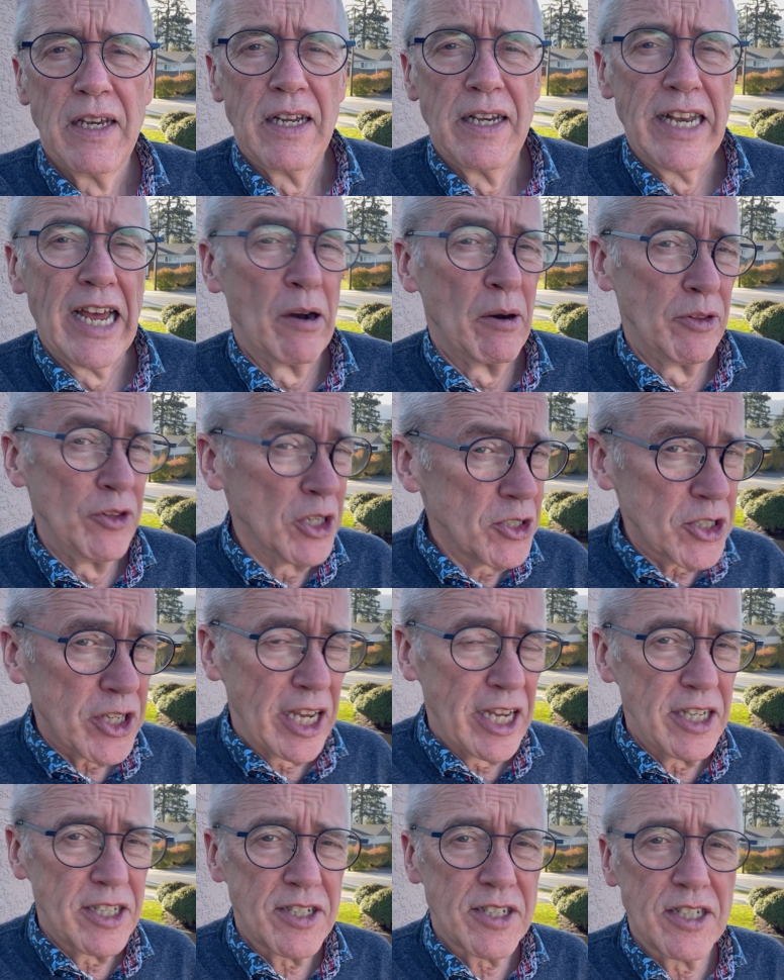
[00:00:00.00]
Now, in this
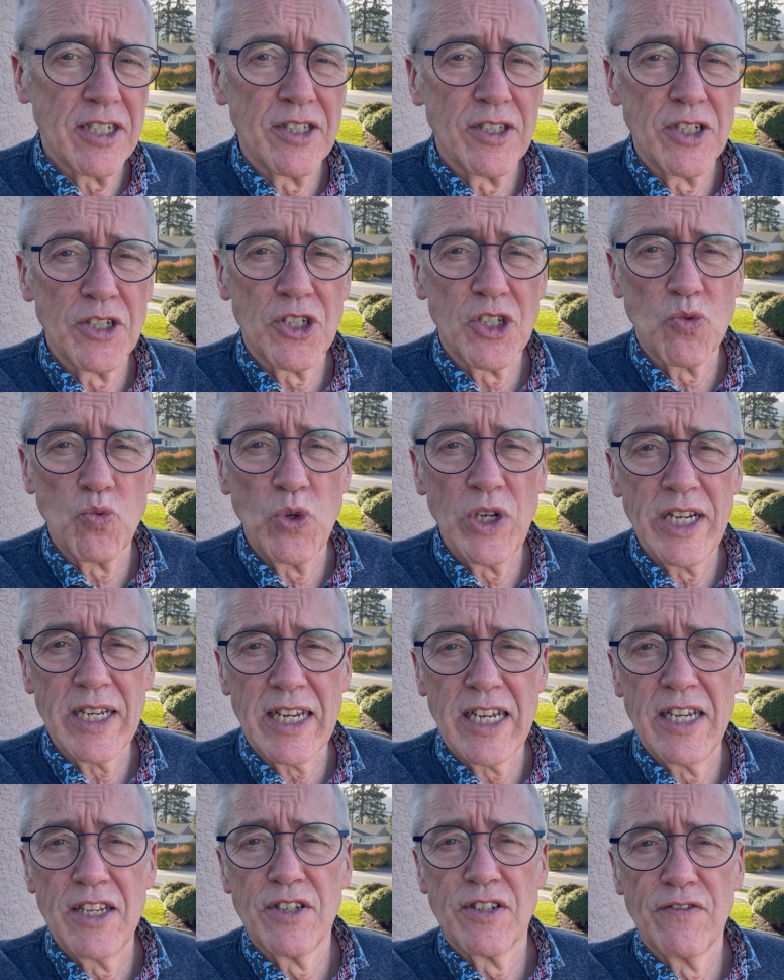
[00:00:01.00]
case, the suite
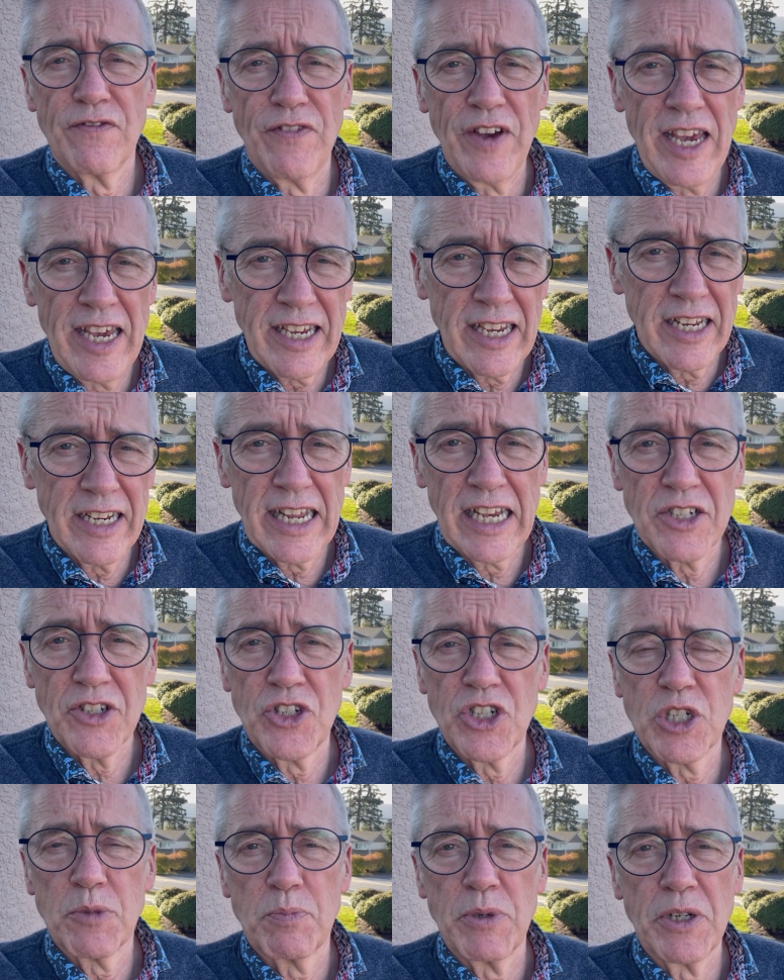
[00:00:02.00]
is vacant, has
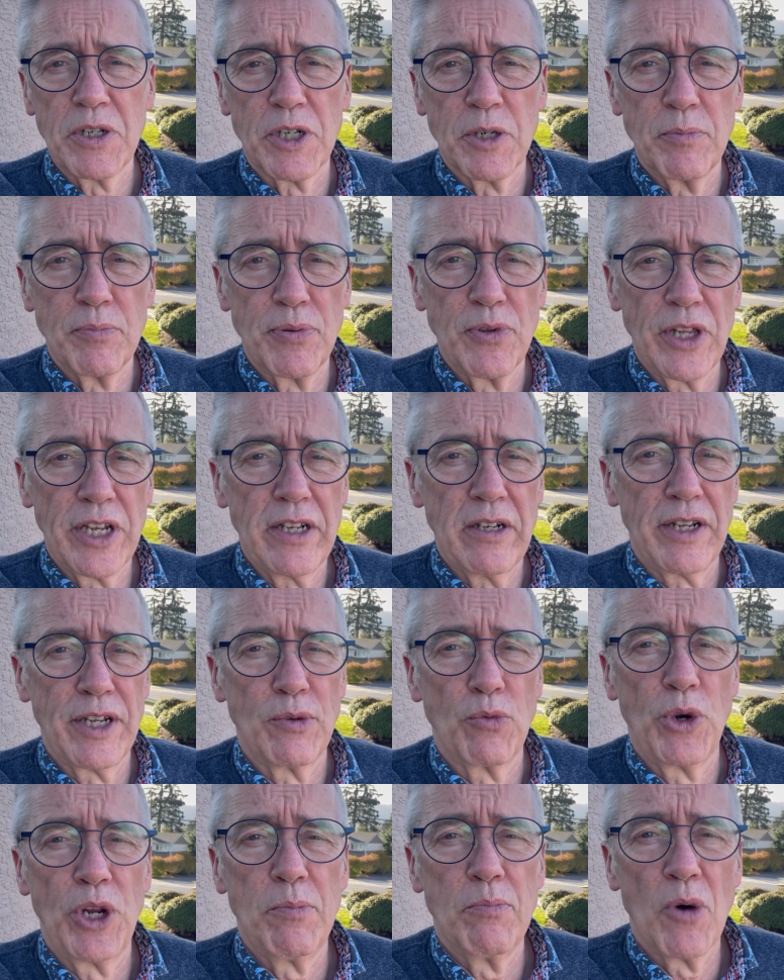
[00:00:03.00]
just been completely
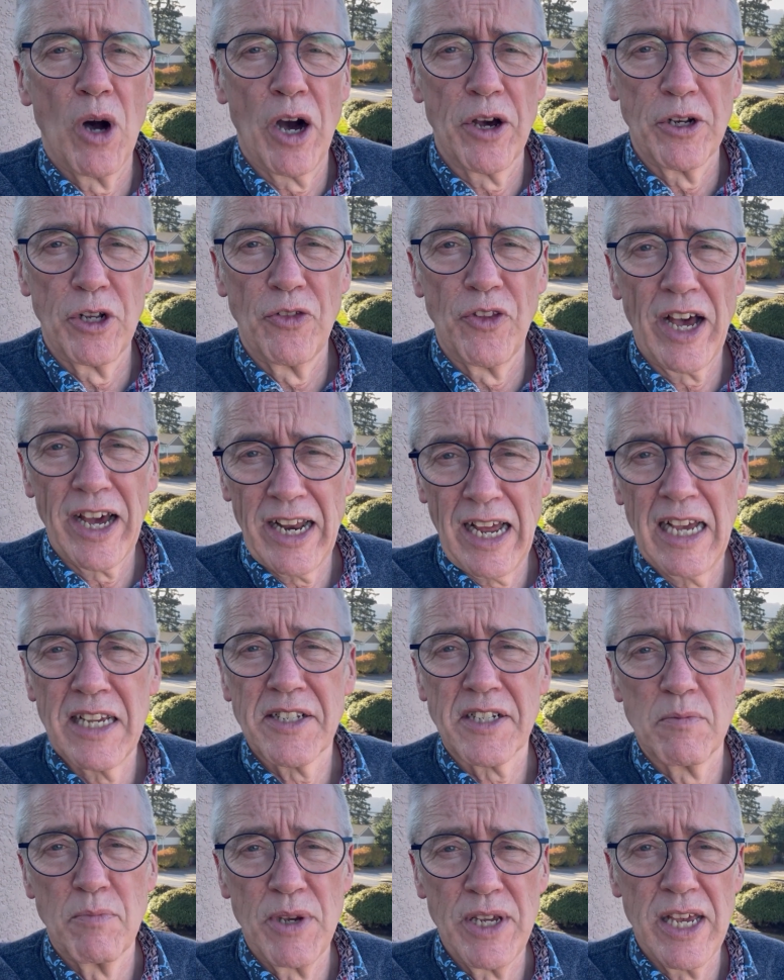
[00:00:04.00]
remodeled. That has
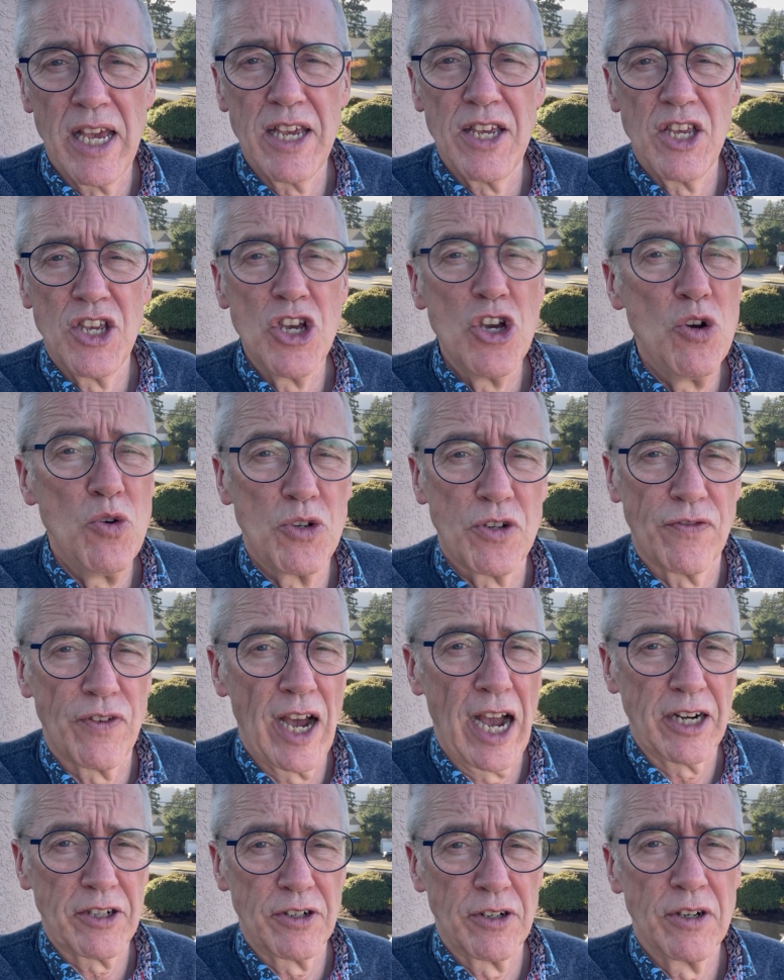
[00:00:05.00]
to be a huge
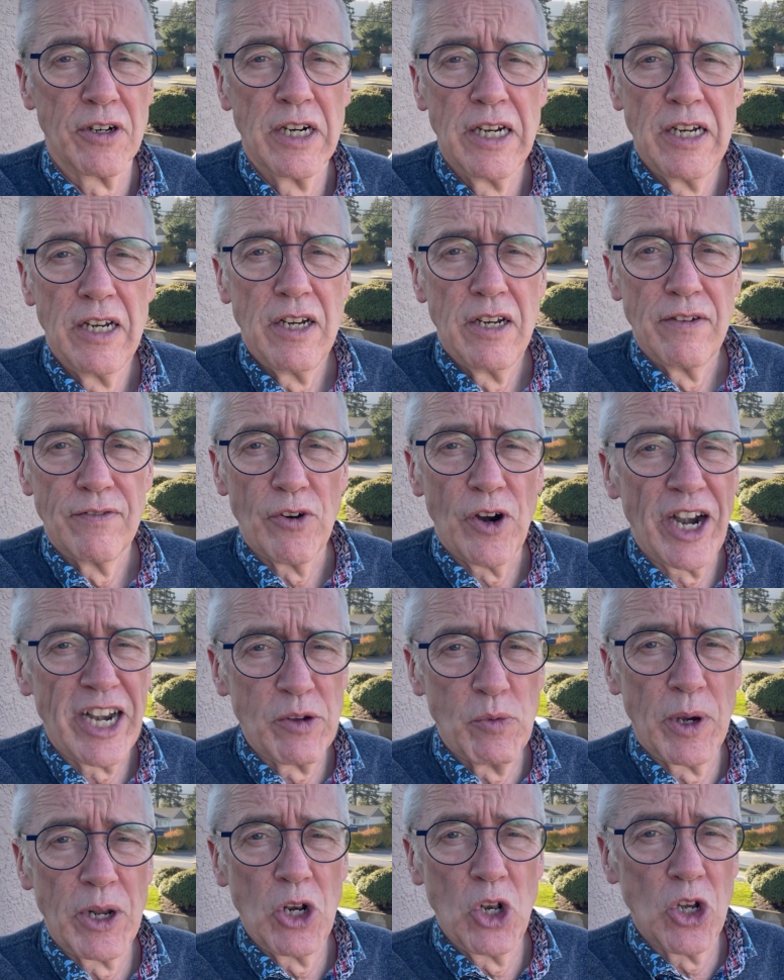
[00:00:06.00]
factor for
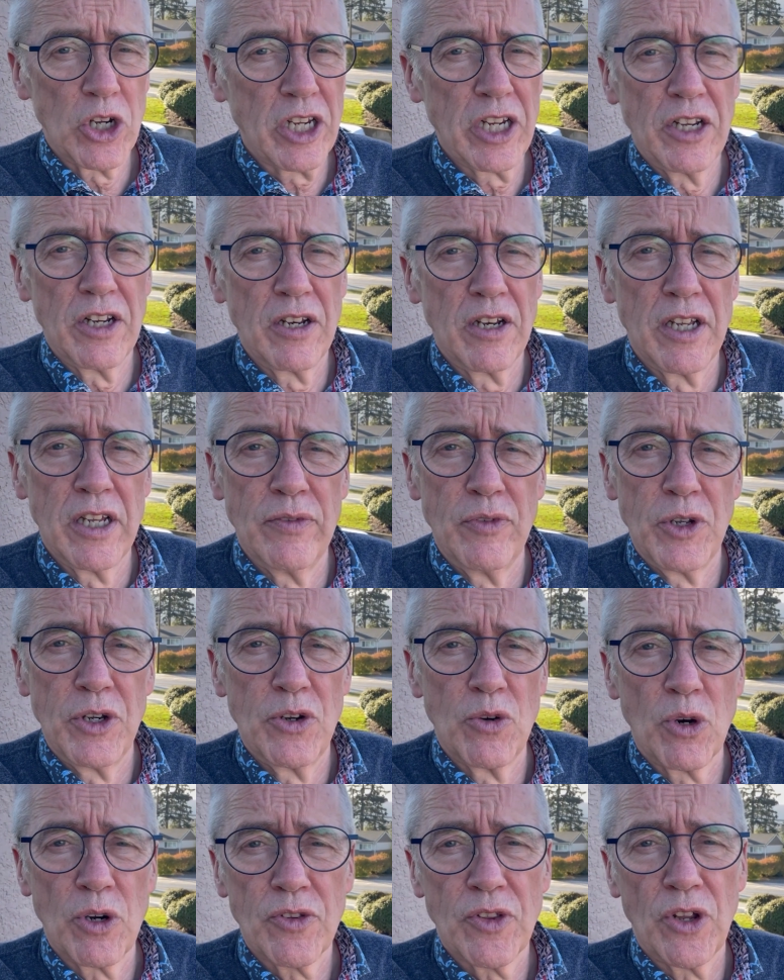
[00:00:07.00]
anyone looking to live in
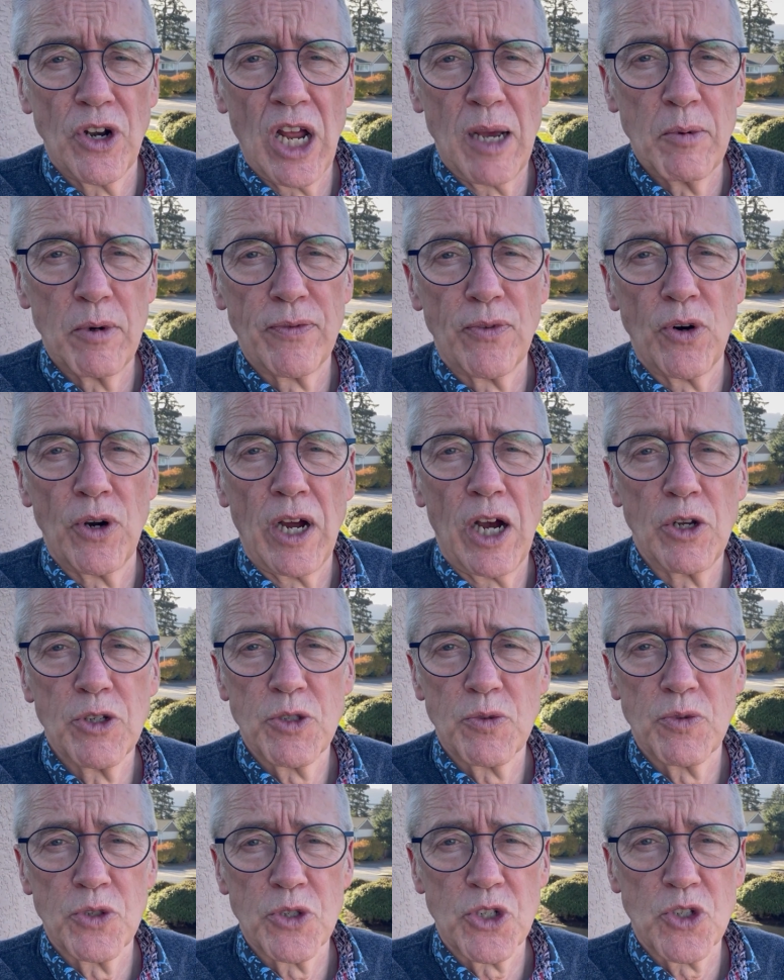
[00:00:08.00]
North Nanaimo for a house
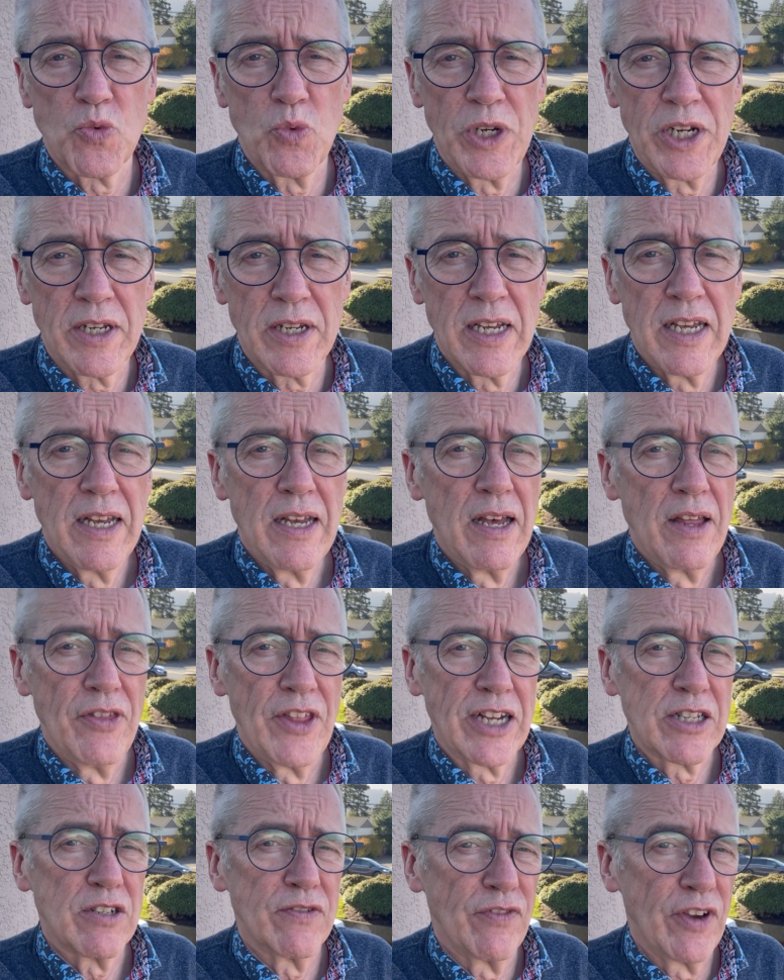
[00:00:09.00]
with a suite
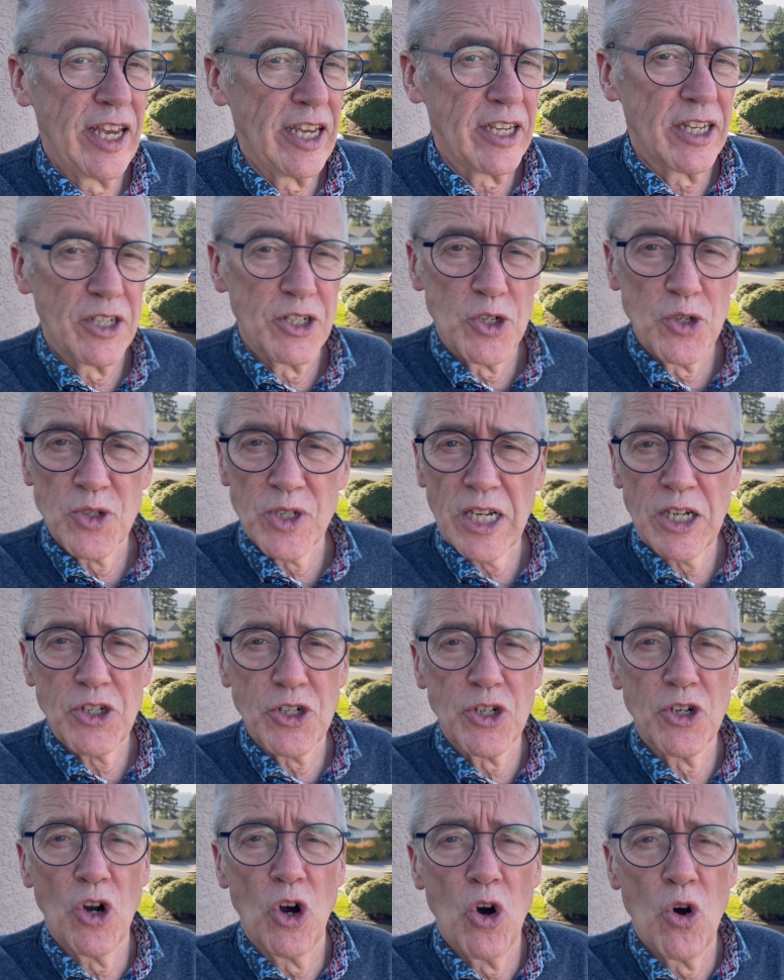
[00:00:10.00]
that's vacant. You set
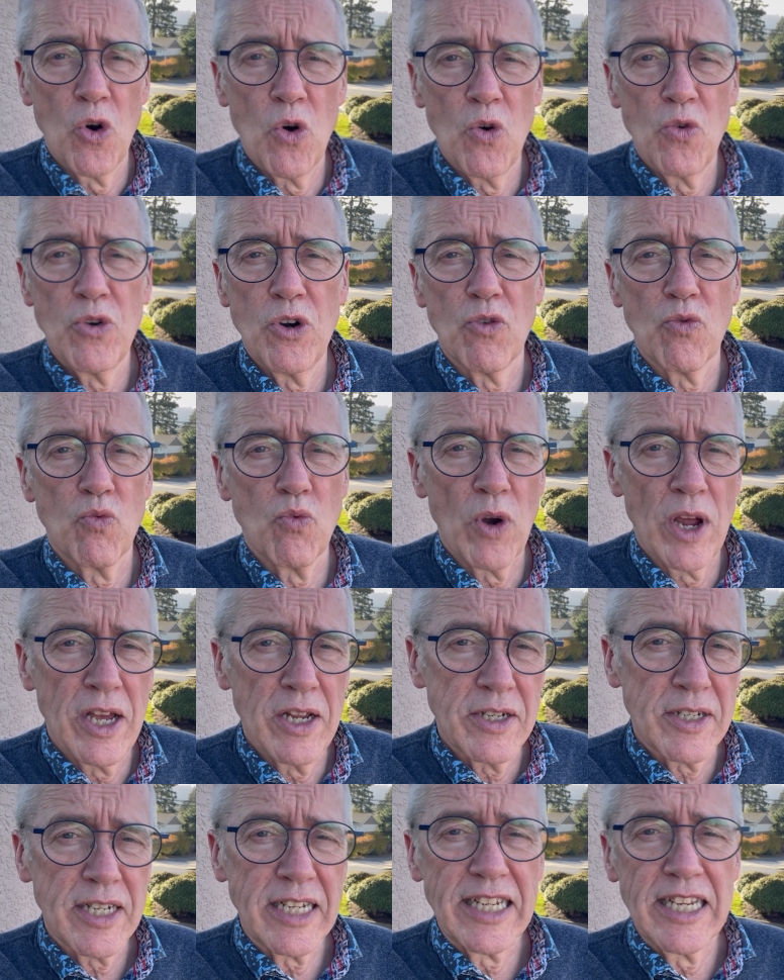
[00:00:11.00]
your own
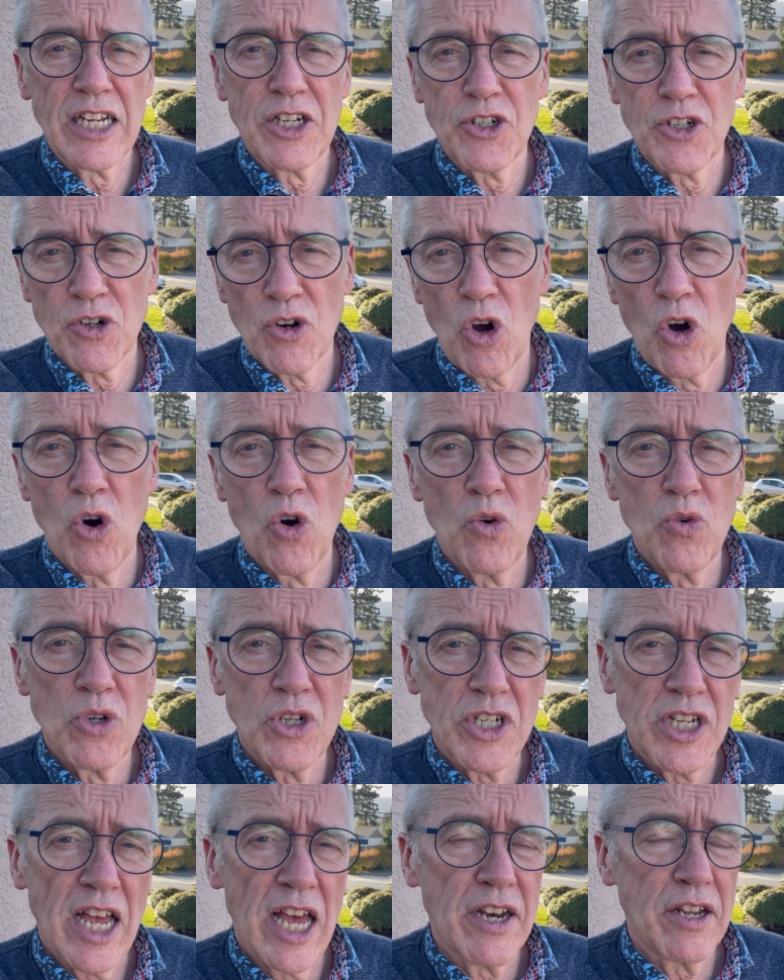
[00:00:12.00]
rent, get your own
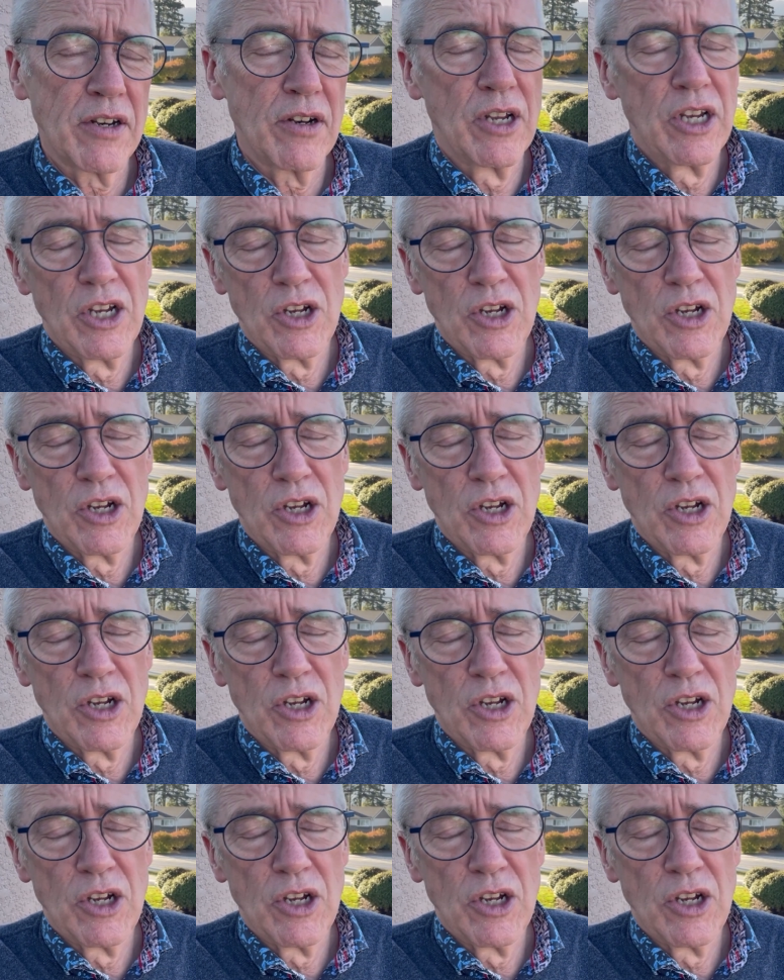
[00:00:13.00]
tenant.